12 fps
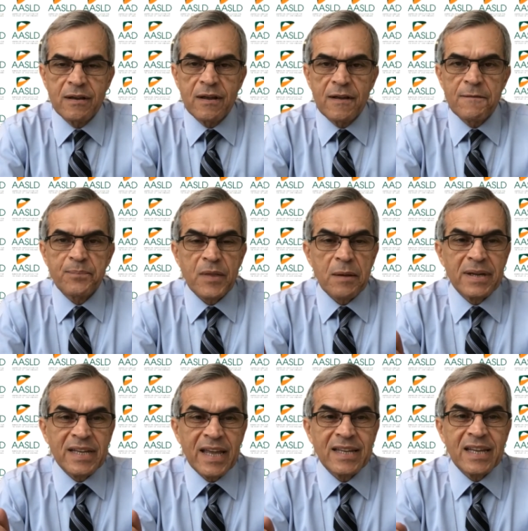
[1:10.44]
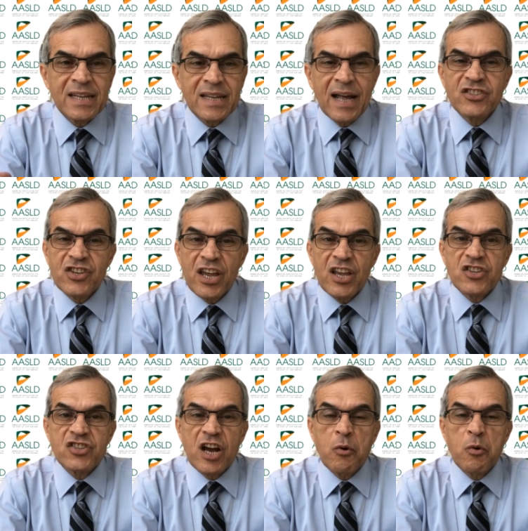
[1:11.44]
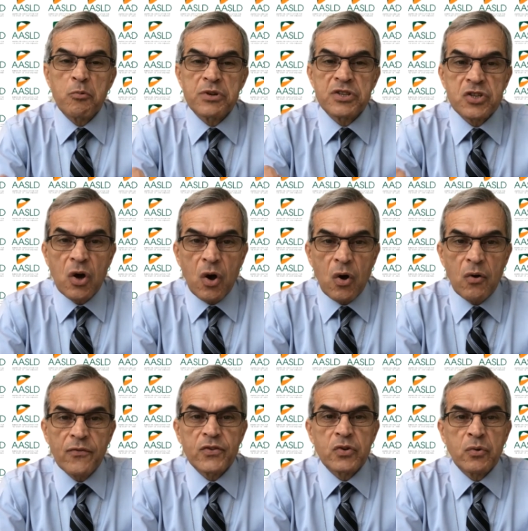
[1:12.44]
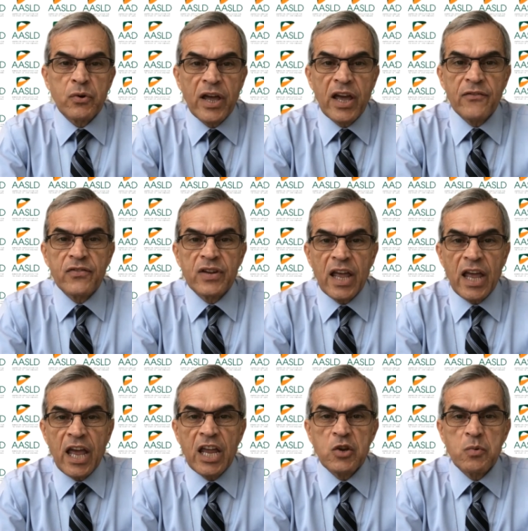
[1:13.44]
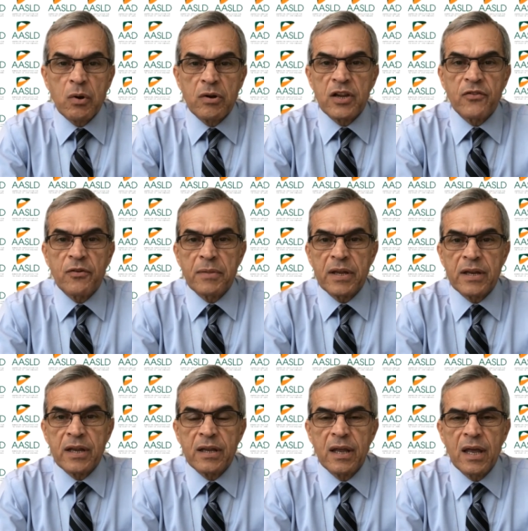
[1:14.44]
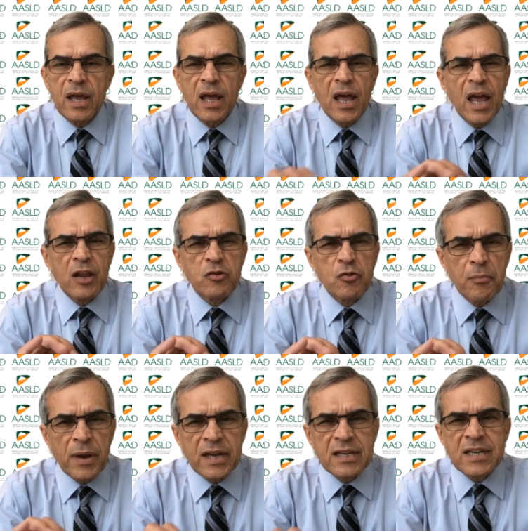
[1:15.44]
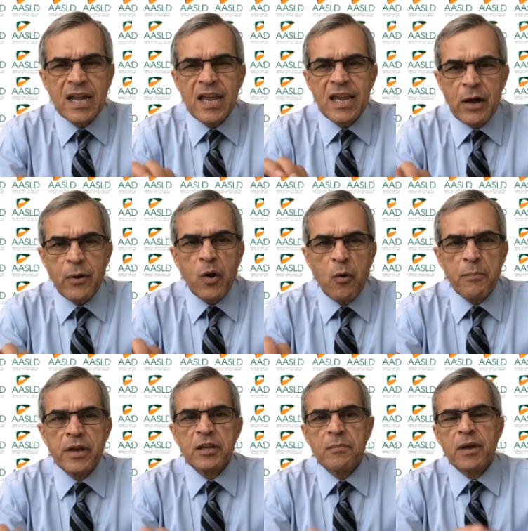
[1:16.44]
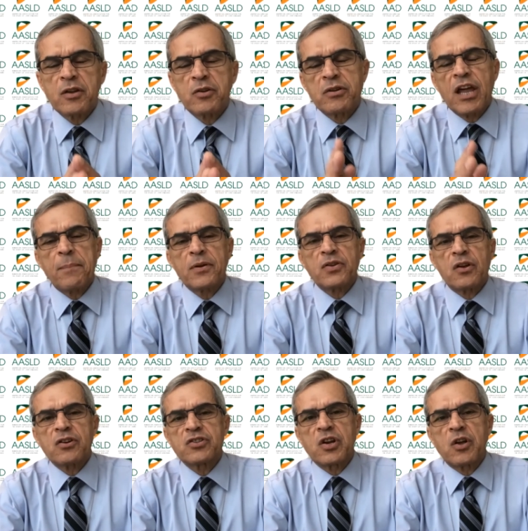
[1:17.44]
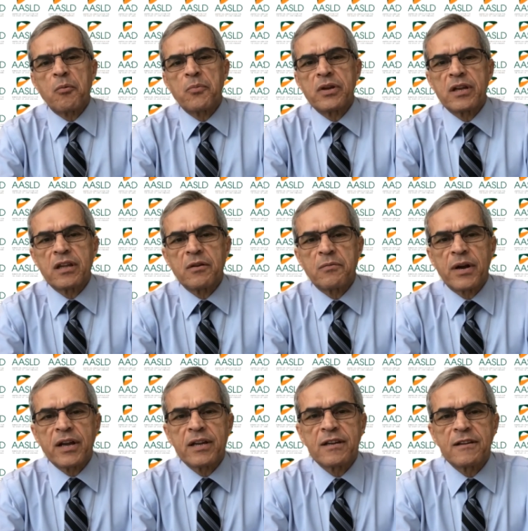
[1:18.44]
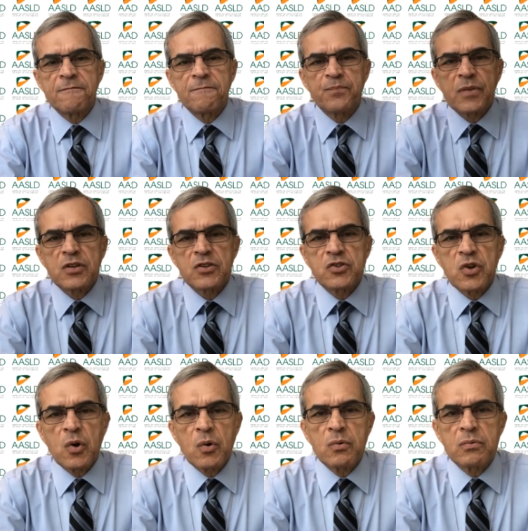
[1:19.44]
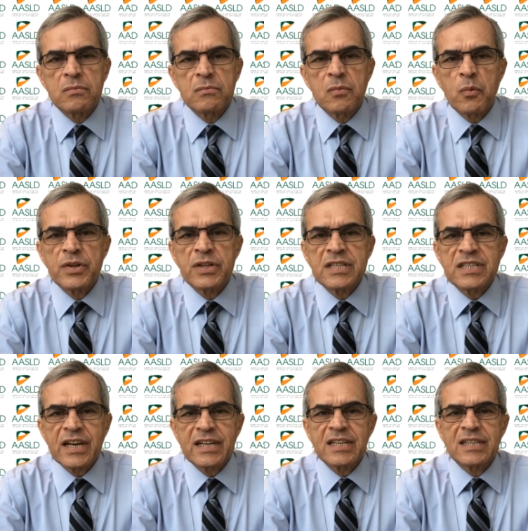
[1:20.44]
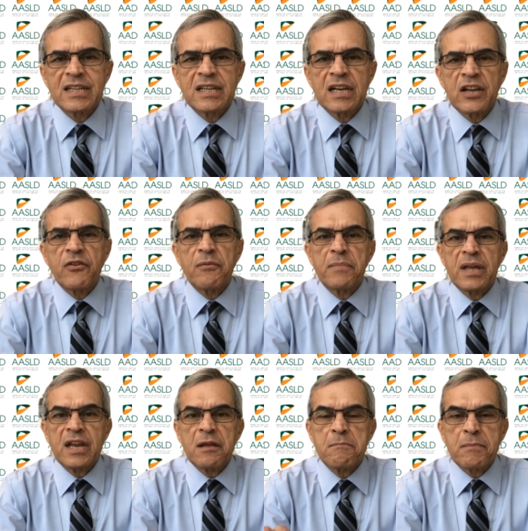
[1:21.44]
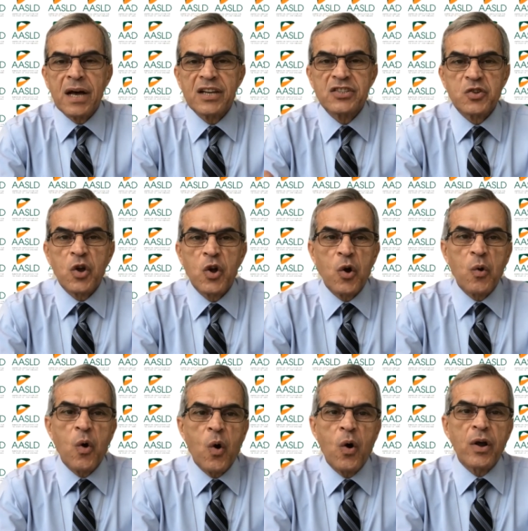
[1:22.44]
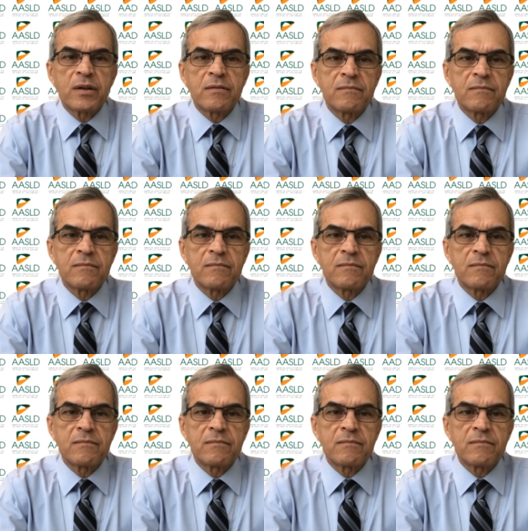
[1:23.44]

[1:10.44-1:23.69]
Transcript: But it did not change our resolve to have the annual liver meeting and to maintain our commitment to the hepatology community, right? So we decided that the liver meeting must go on.